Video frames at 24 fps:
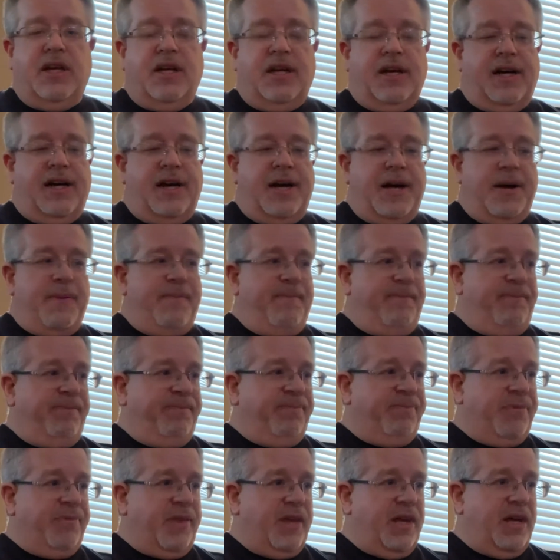
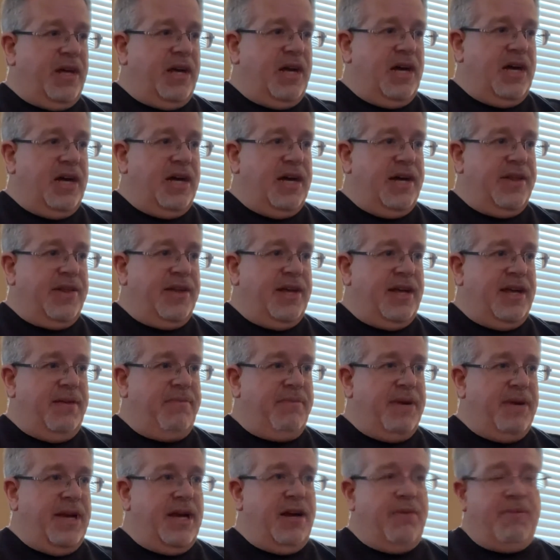that he
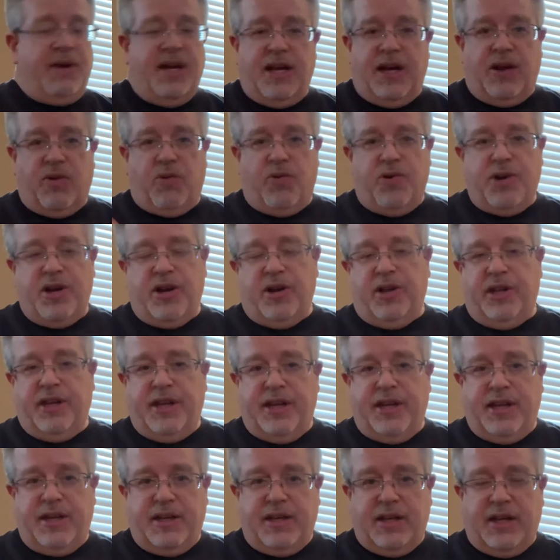may or may not
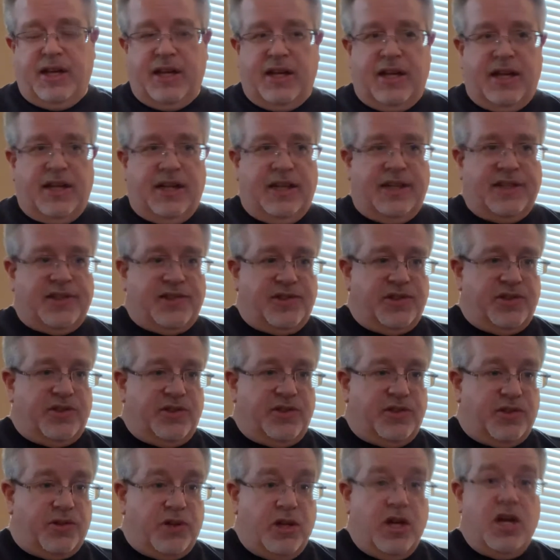ordinarily listen
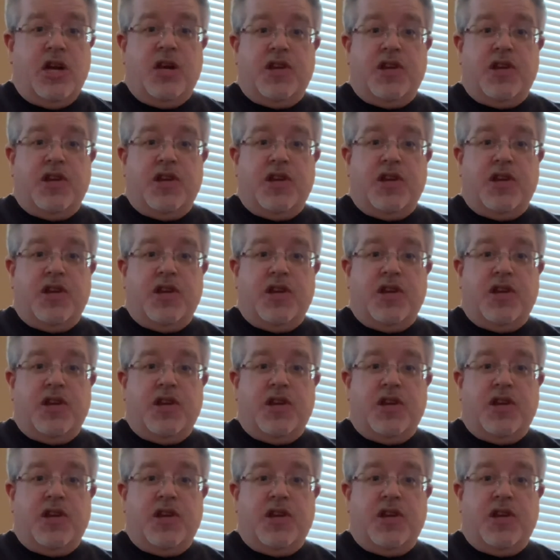to.